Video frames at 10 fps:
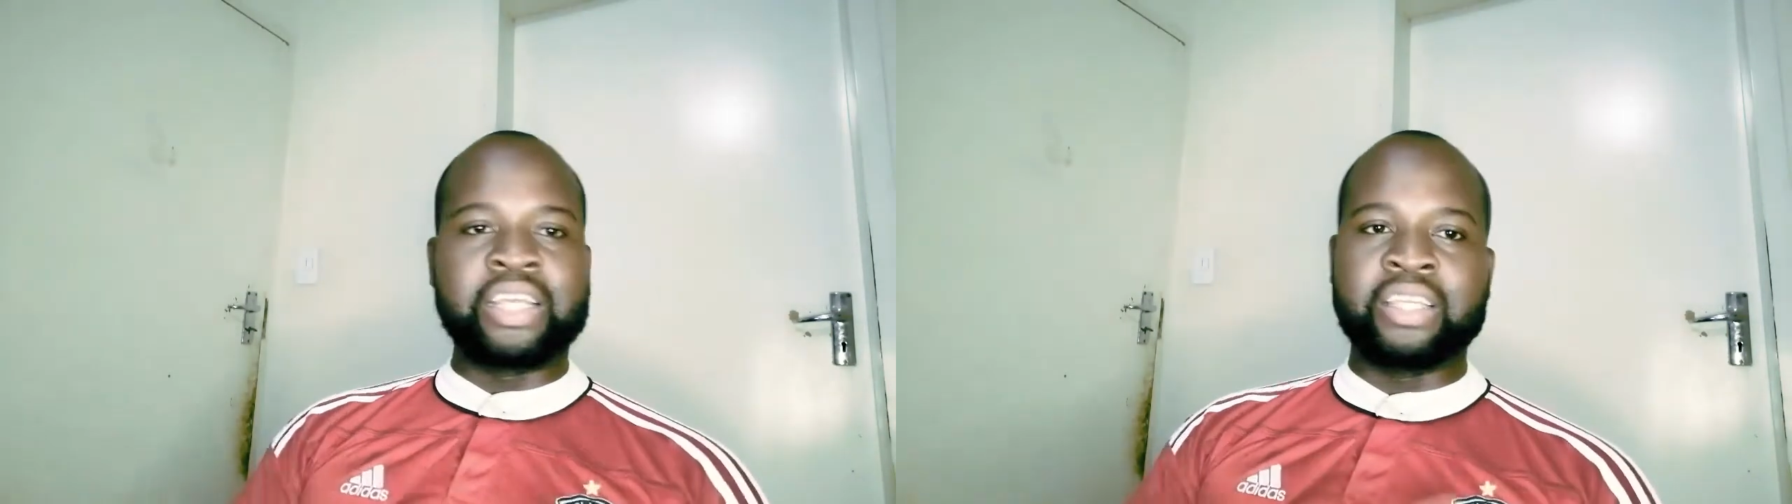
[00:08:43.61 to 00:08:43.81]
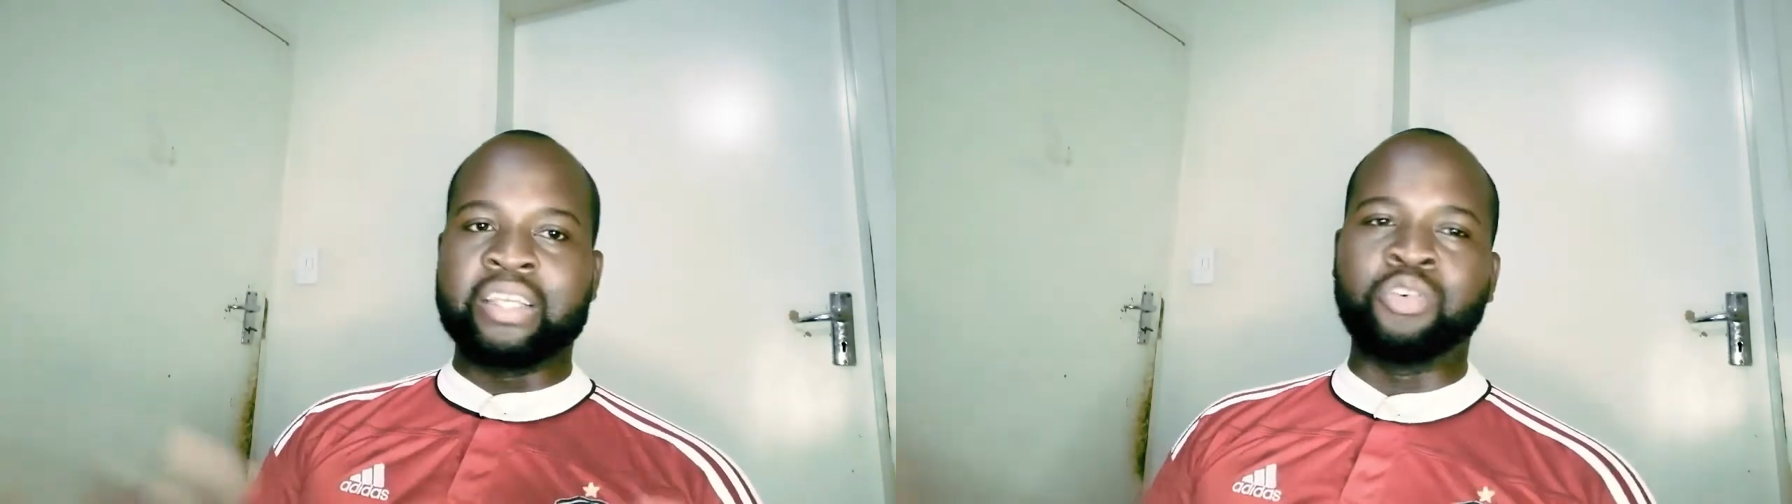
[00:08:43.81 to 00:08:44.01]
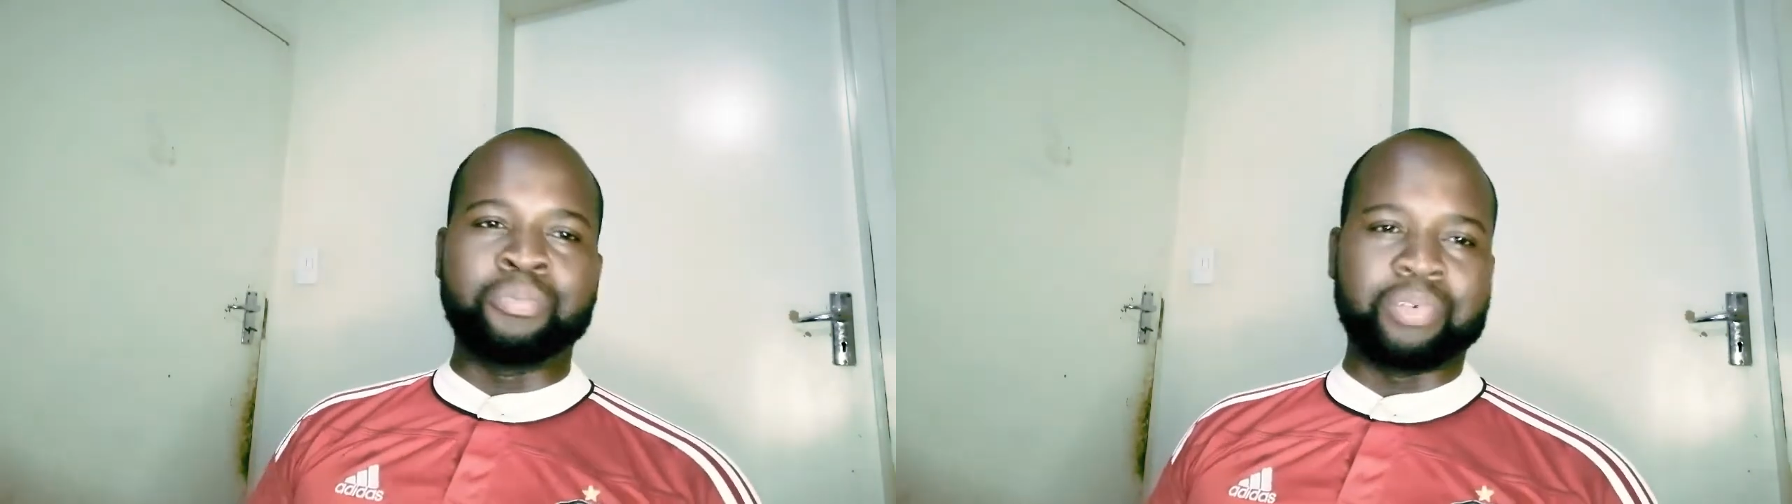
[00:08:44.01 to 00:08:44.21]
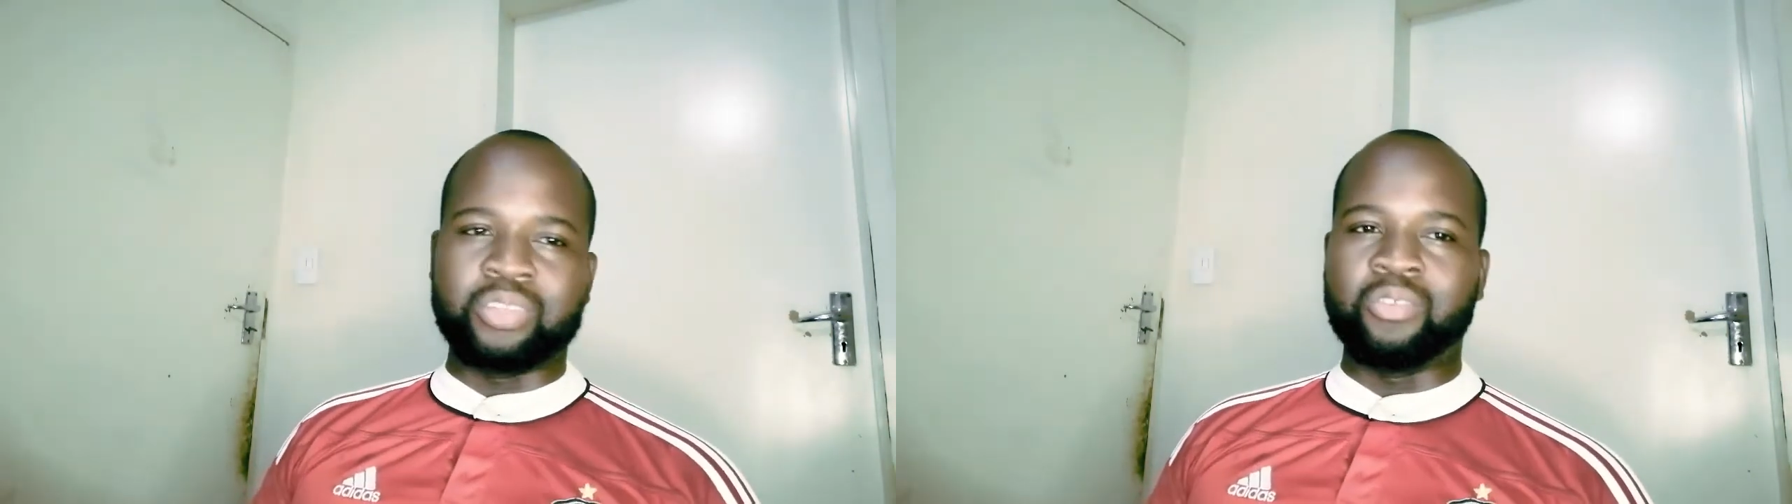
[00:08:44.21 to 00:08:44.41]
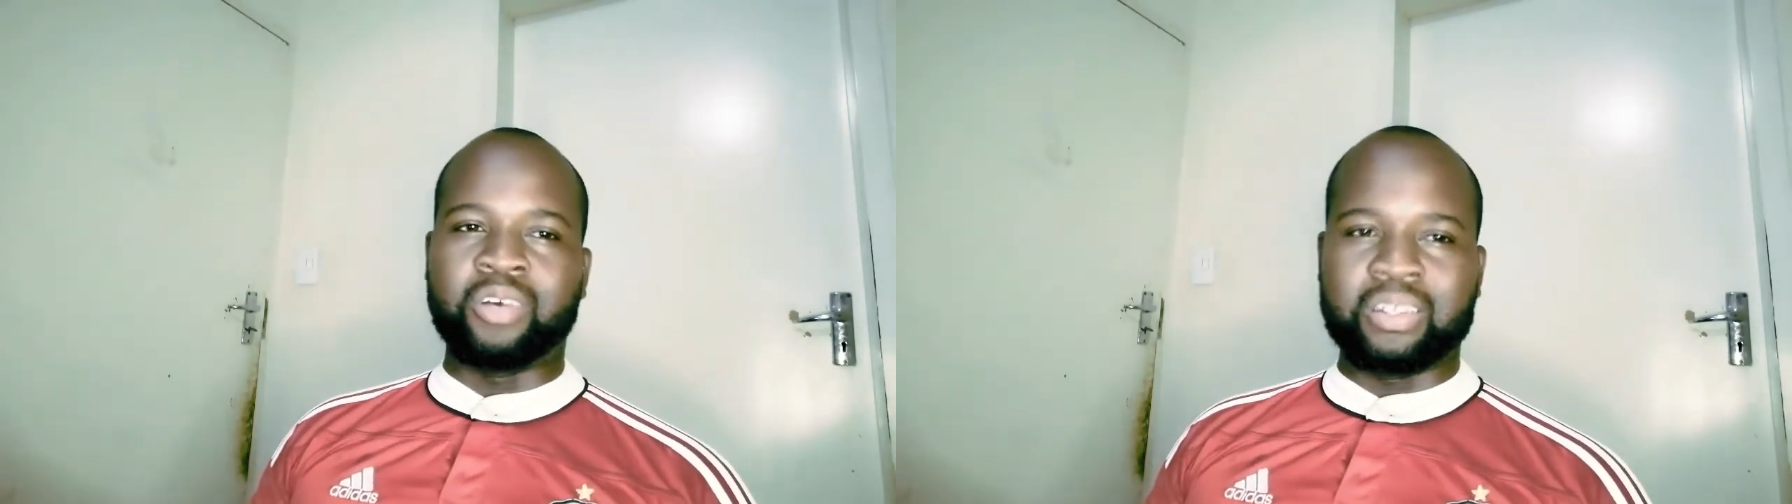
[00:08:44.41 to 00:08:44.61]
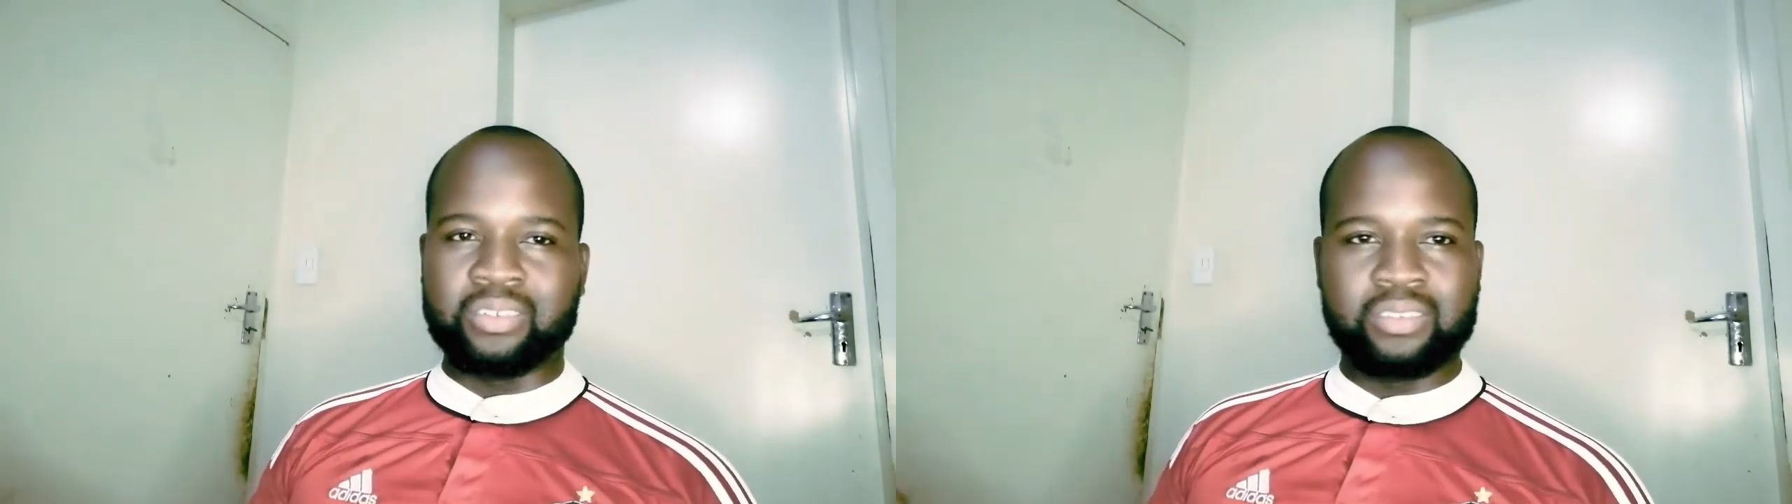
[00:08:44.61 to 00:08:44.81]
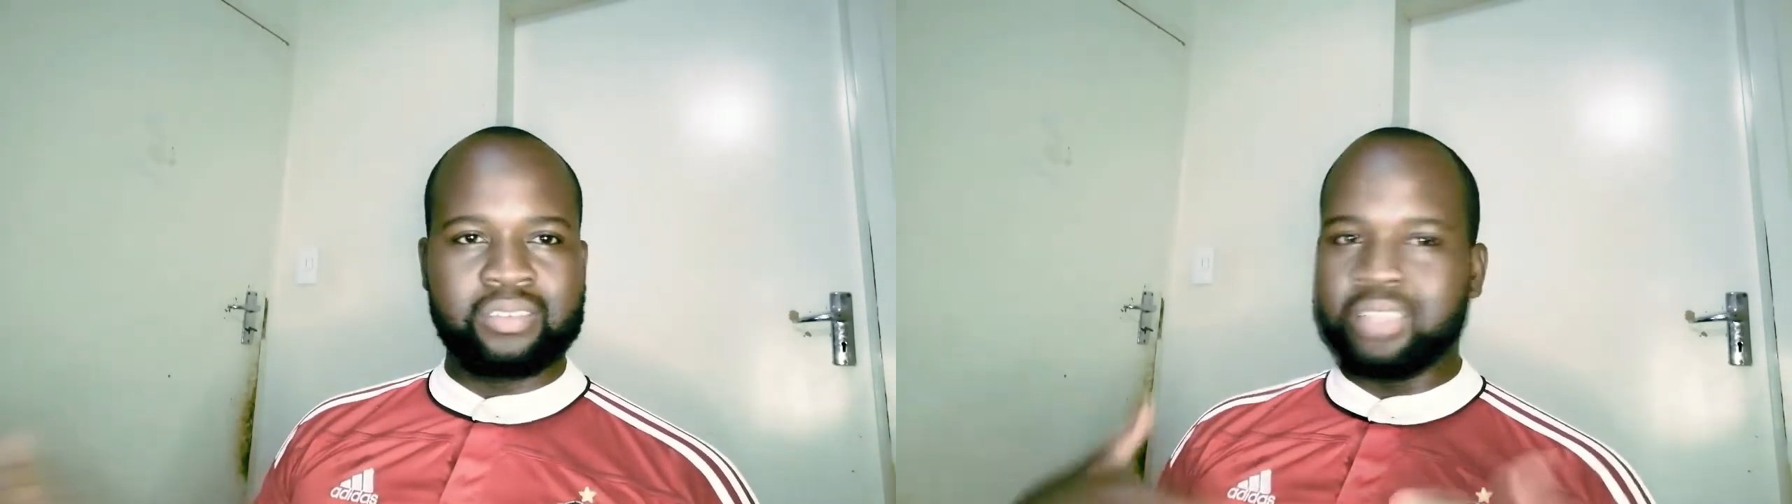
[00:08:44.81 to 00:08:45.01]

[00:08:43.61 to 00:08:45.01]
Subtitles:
I compete with one.